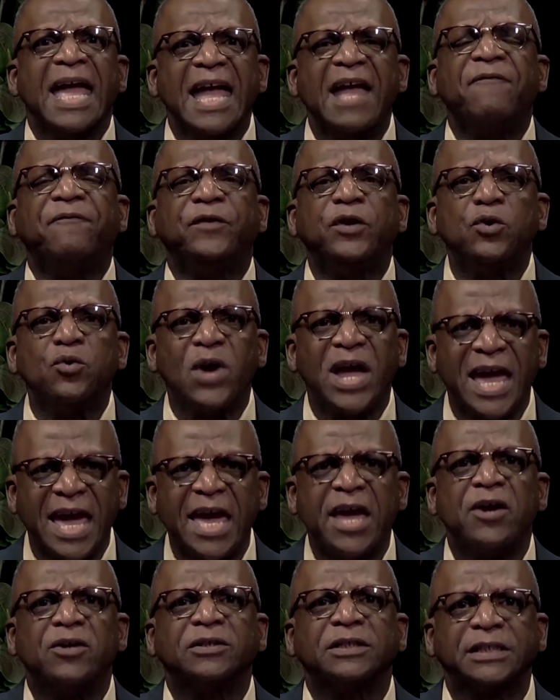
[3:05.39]
If you
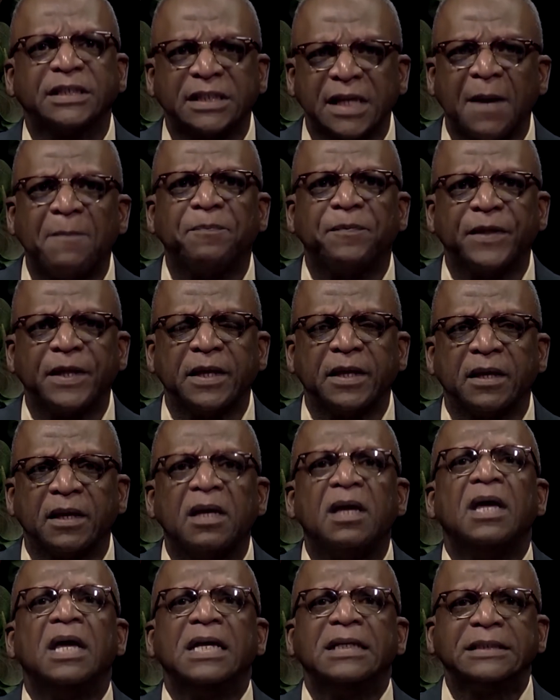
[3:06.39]
hear something,
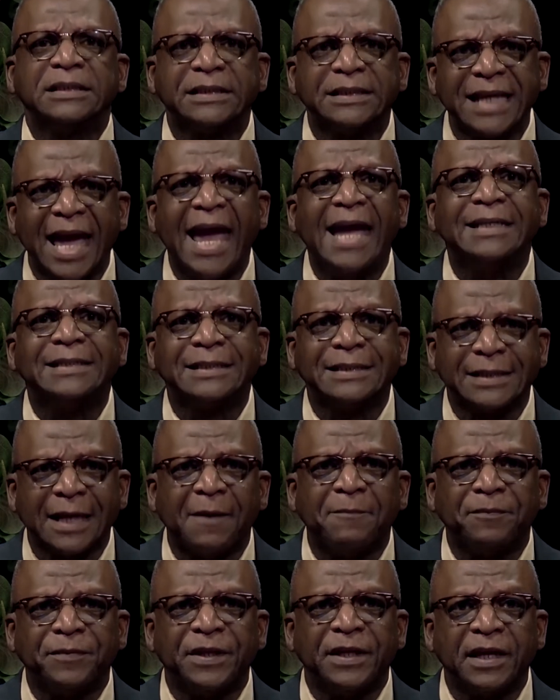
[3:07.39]
say
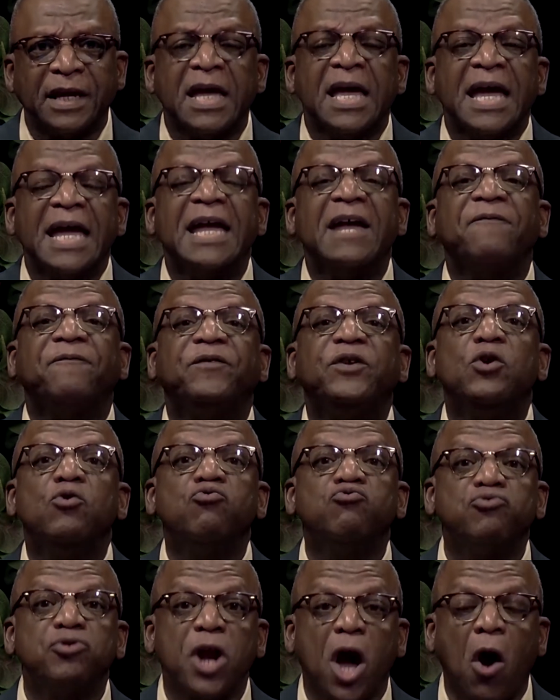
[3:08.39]
something. If
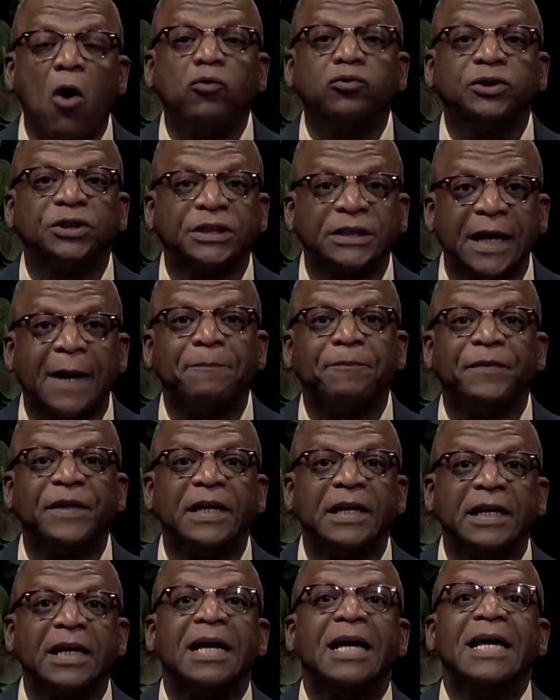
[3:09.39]
you know
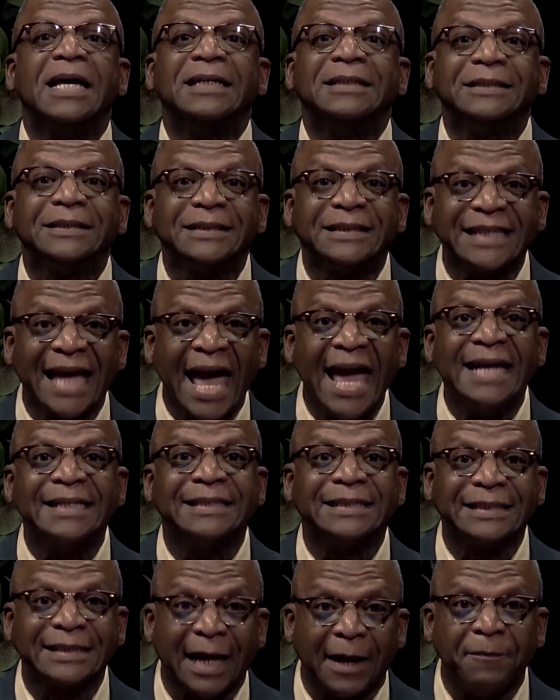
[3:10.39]
something, say
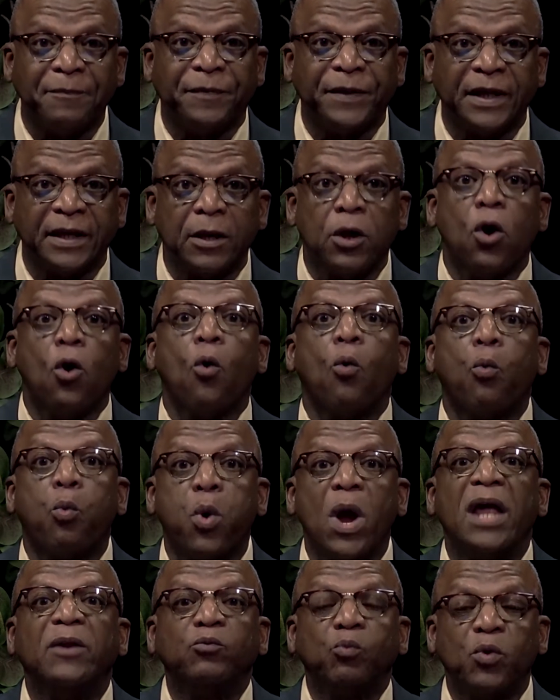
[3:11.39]
something.
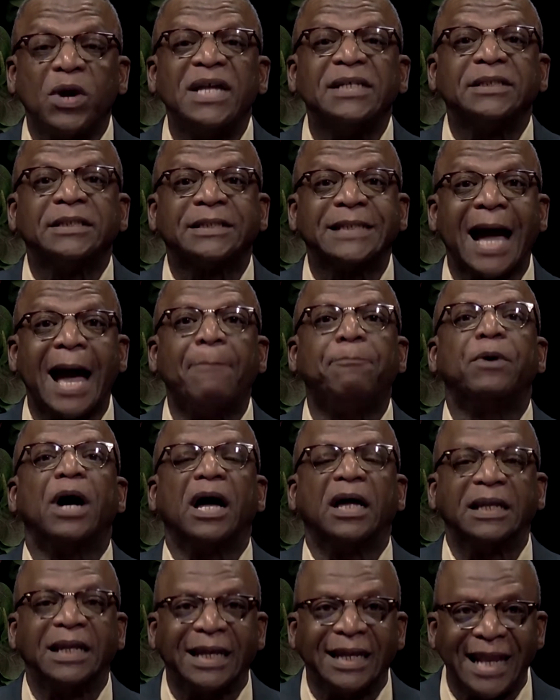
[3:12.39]
When we stop
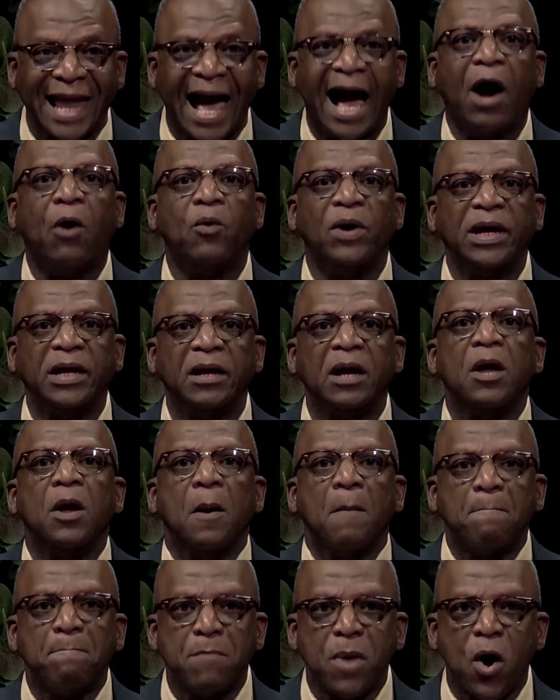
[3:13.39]
allowing
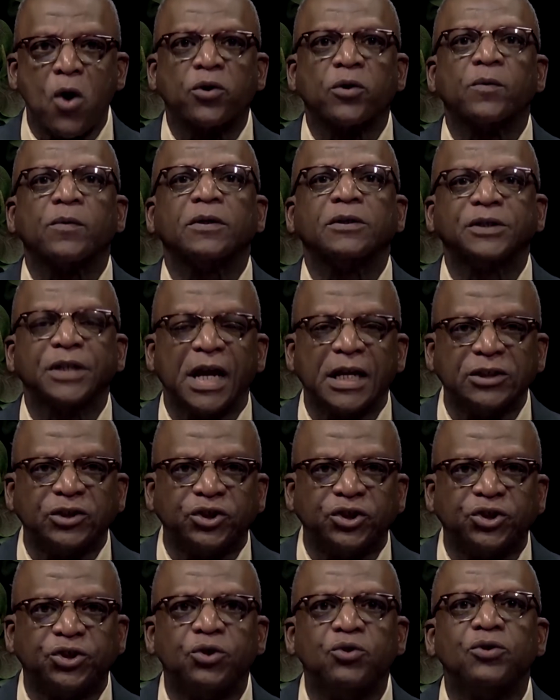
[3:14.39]
murderers and
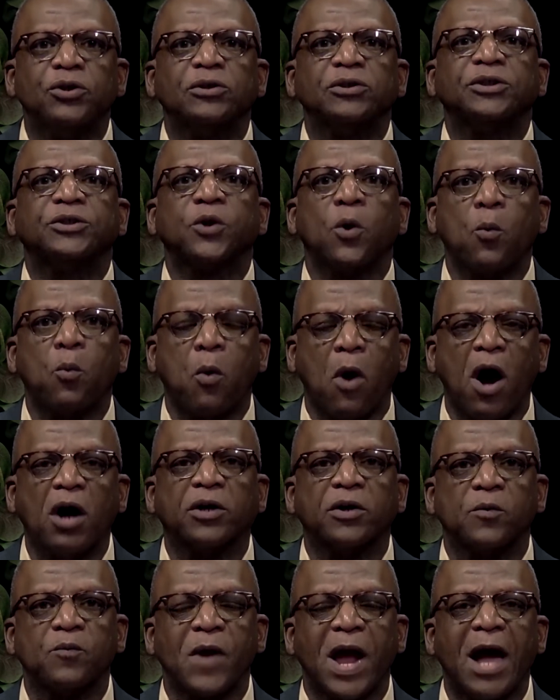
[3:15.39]
shooters to
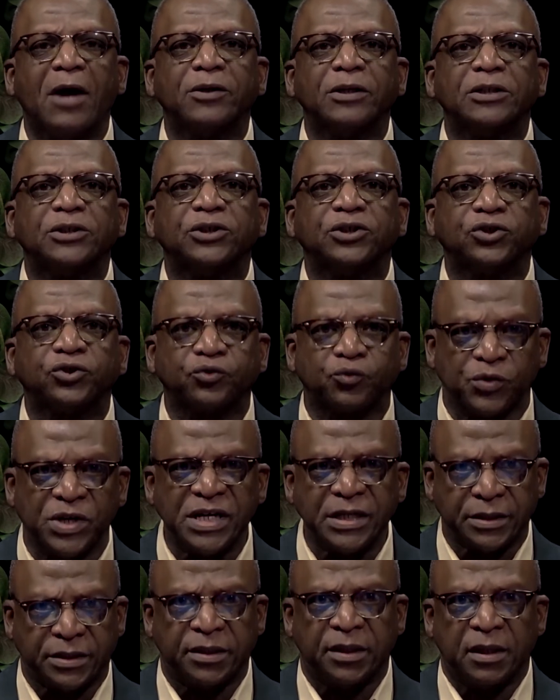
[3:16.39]
walk around the
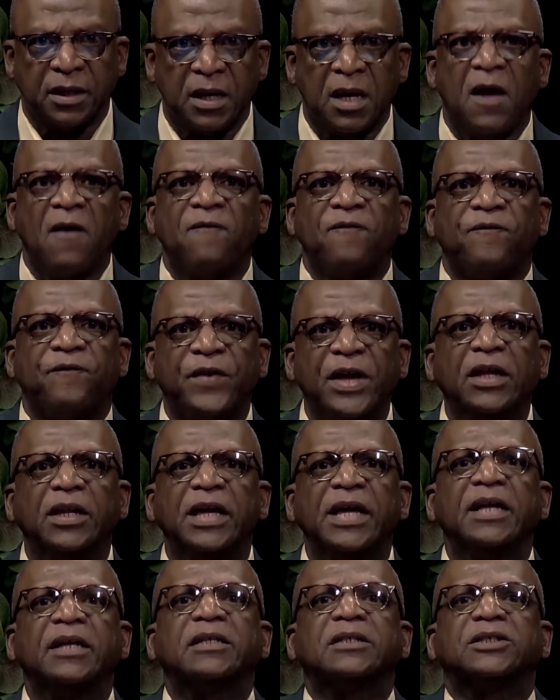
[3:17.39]
street,
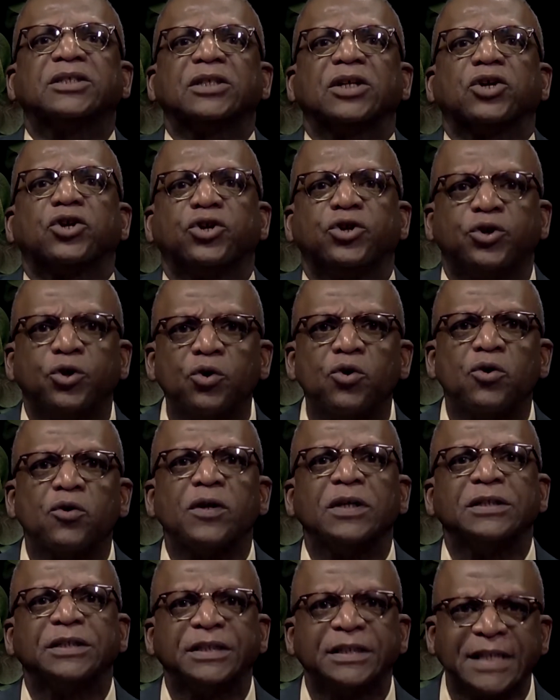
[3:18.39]
feeling
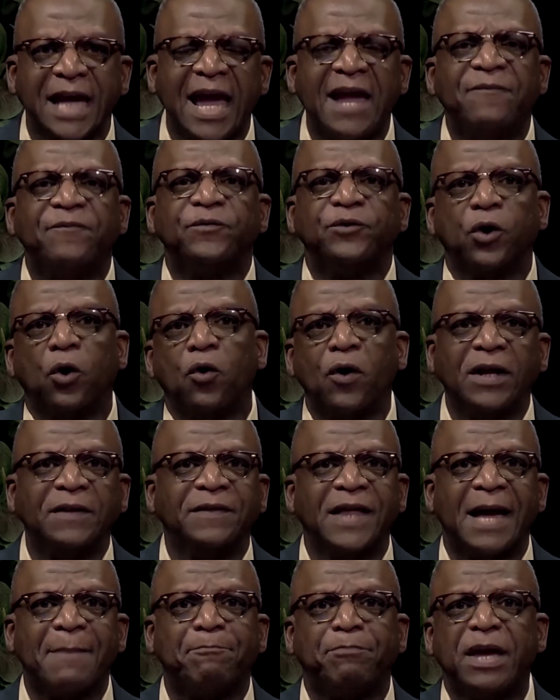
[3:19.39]
secure and safe,
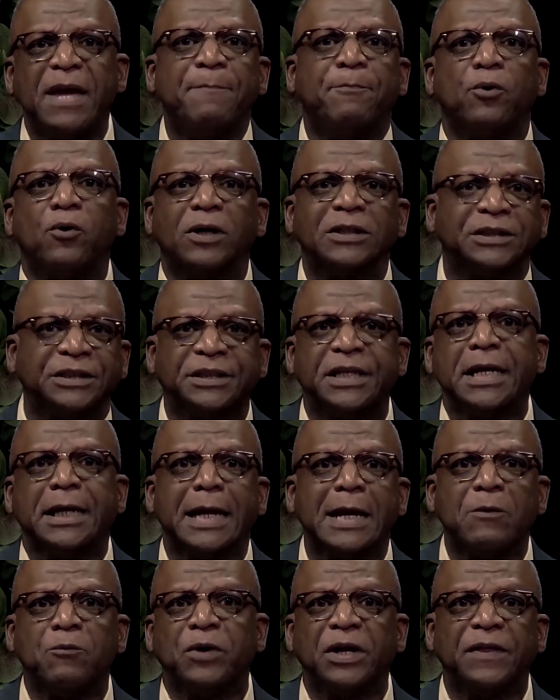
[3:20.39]
knowing that people are
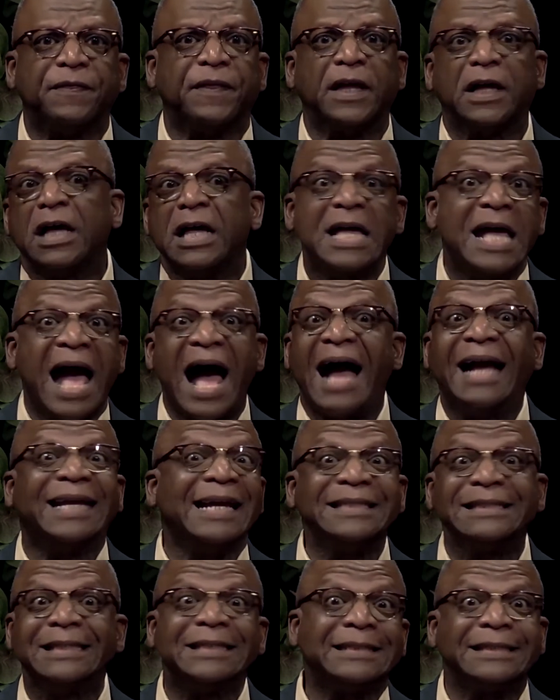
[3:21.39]
sticking with I
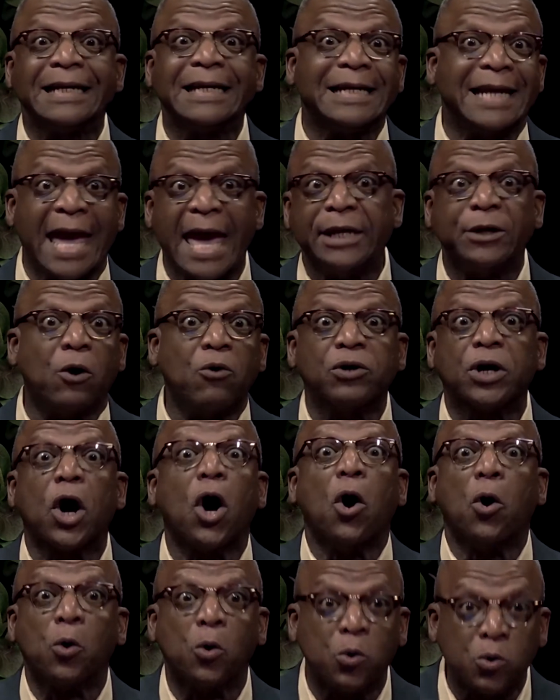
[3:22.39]
guess it's the ghetto
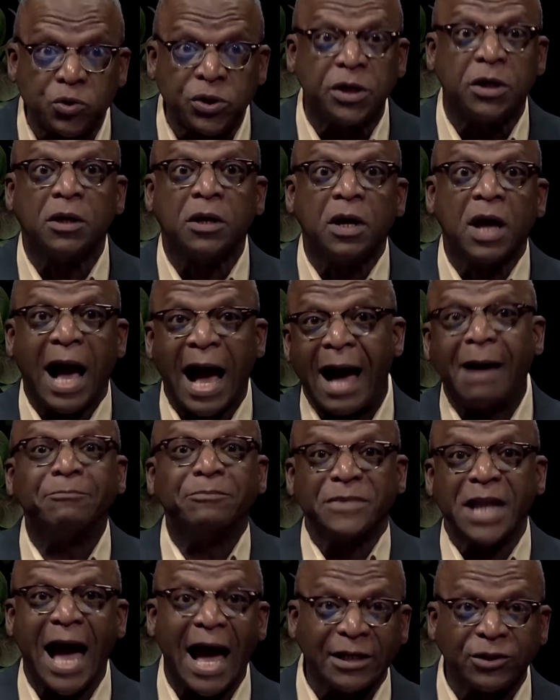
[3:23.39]
code.
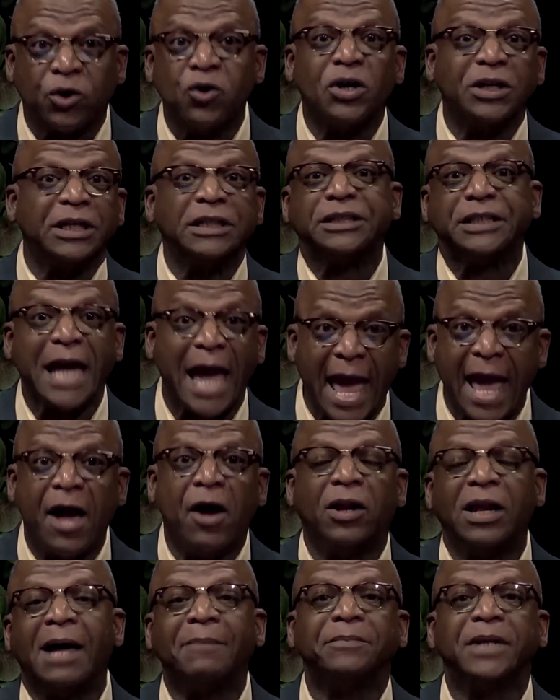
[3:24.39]
I'm not going to
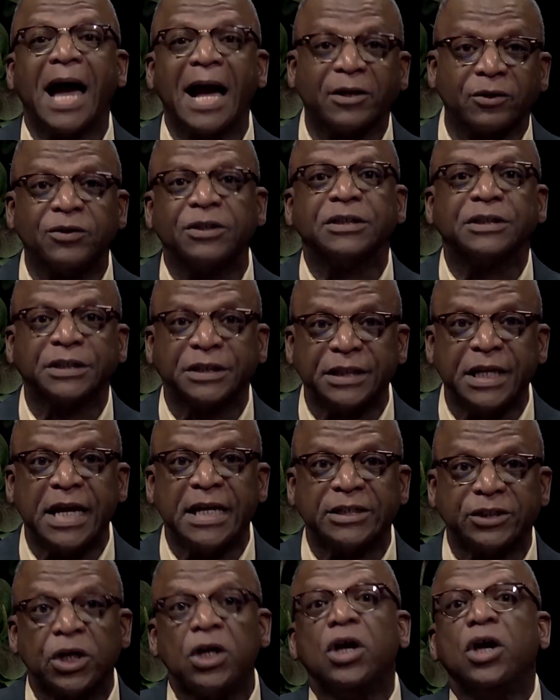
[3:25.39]
tell. I'm not going to
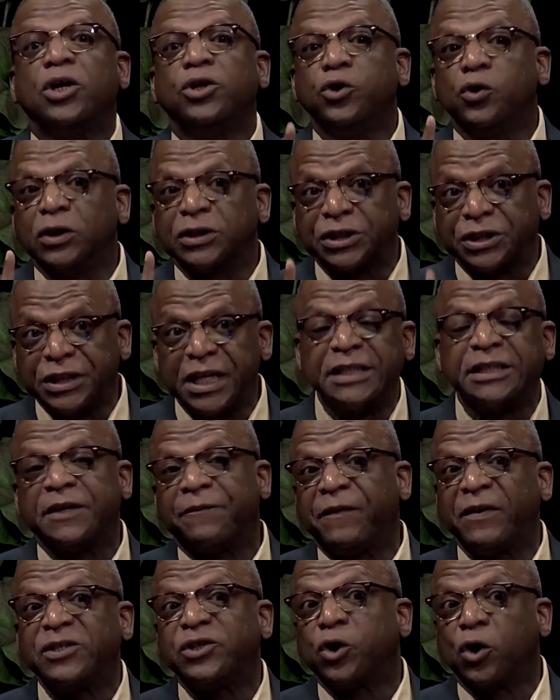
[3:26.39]
snitch. You'll snitch
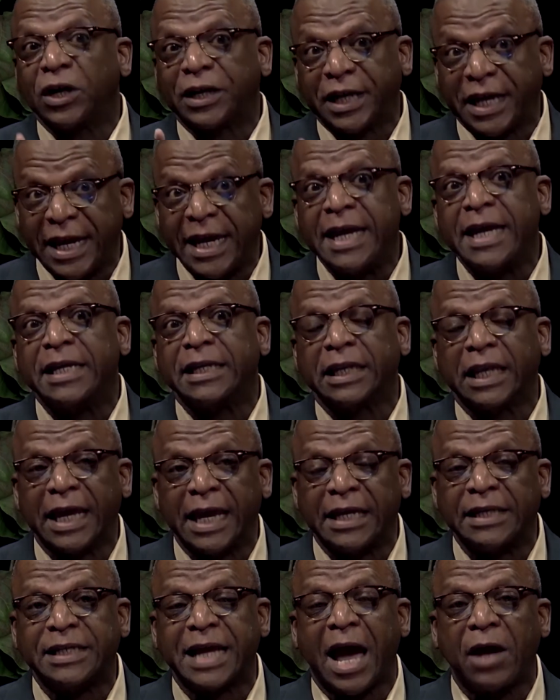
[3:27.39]
if it's your kin
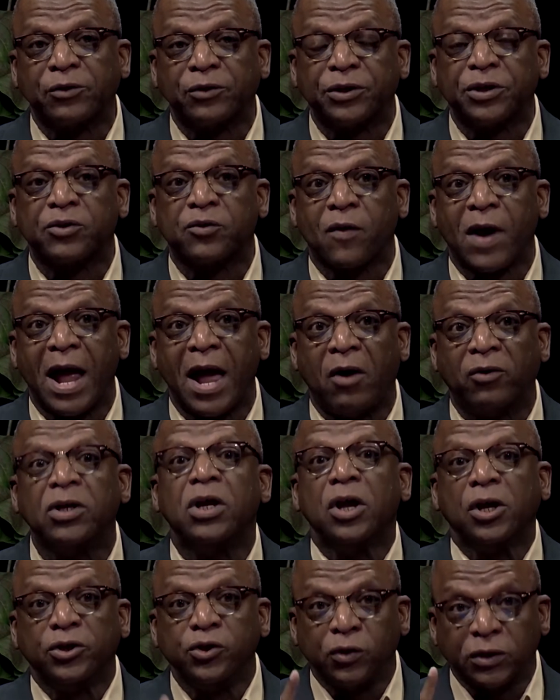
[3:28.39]
laying down on the
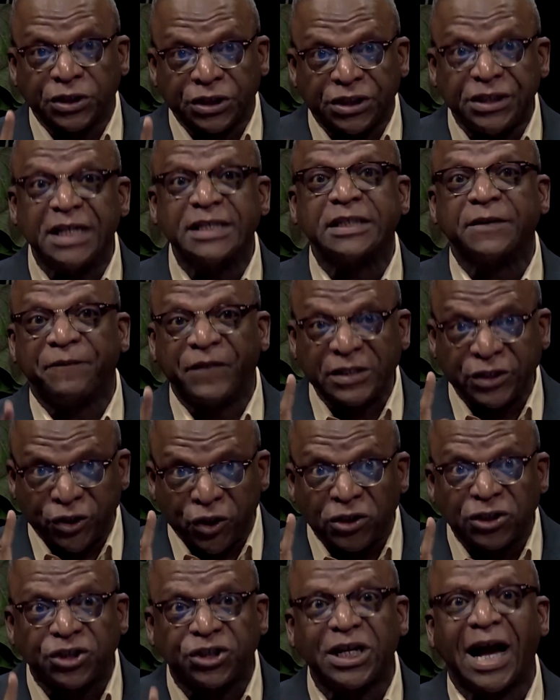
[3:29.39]
ground. You'll snitch if it's
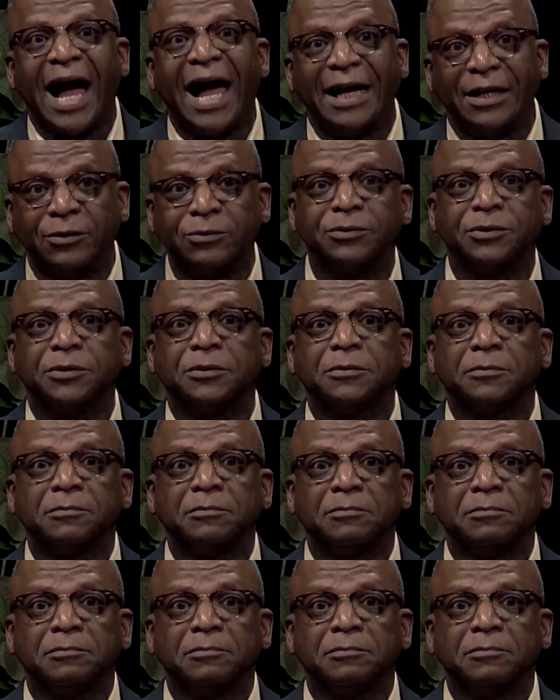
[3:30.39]
your child.